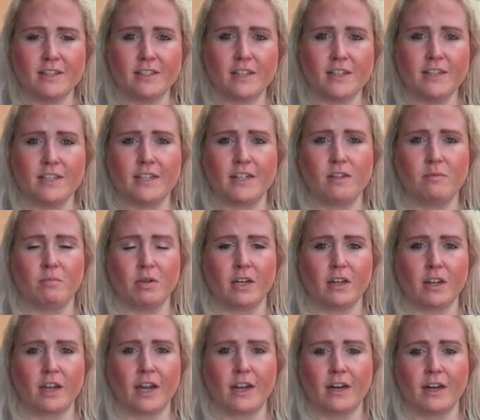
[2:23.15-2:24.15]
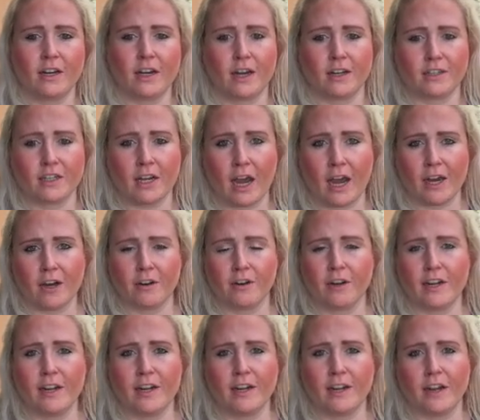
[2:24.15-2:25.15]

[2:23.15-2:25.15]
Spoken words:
I did, but it kind of got tiring.